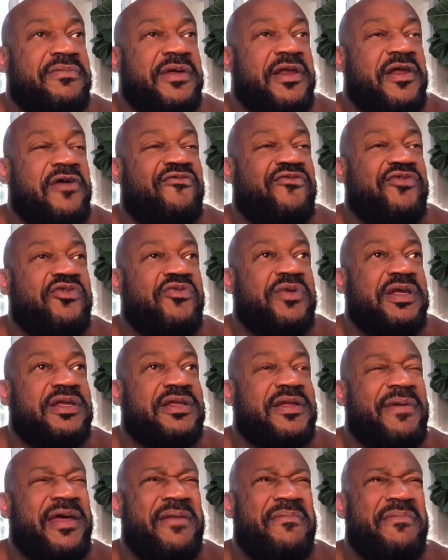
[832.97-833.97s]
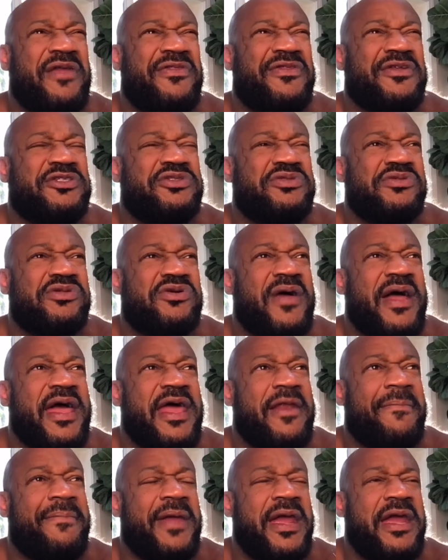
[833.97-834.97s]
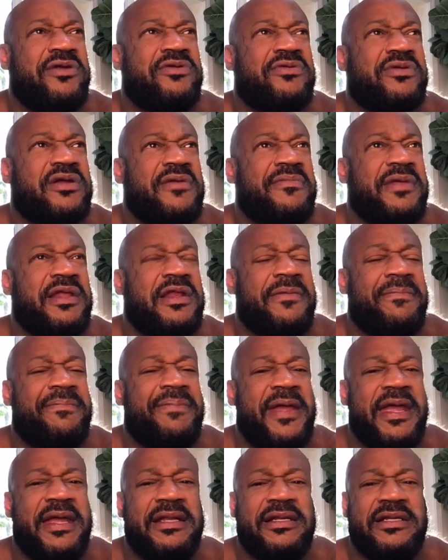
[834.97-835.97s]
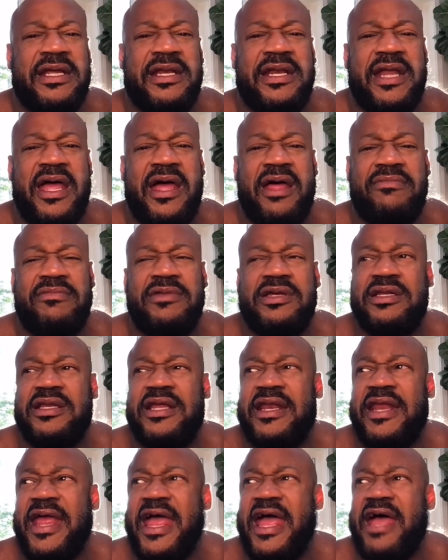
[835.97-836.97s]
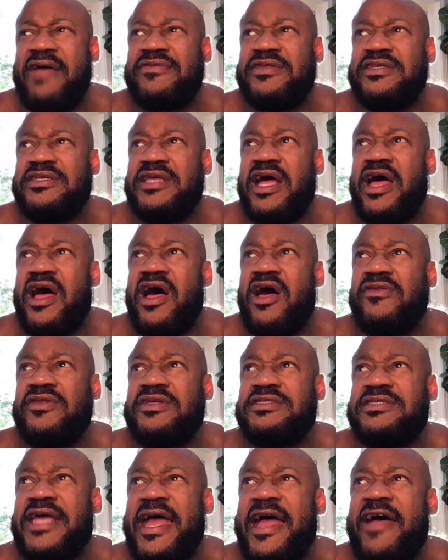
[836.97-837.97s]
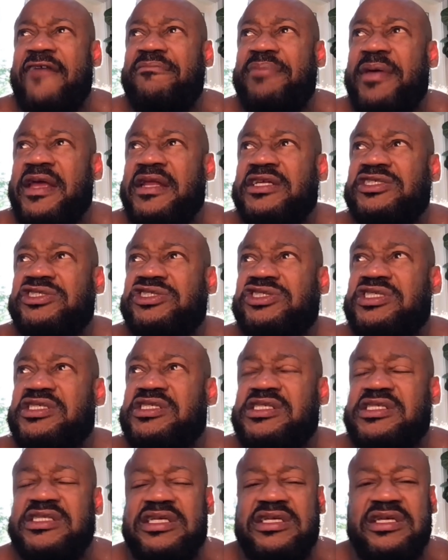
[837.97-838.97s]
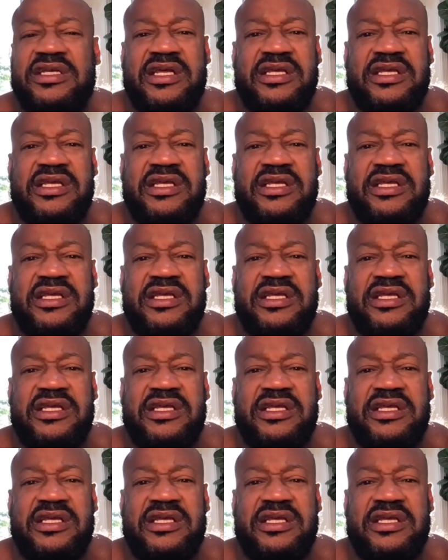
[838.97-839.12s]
But about a month or two ago, I had a painter come in and paint. And now I'm looking at all this half-painted shit he did.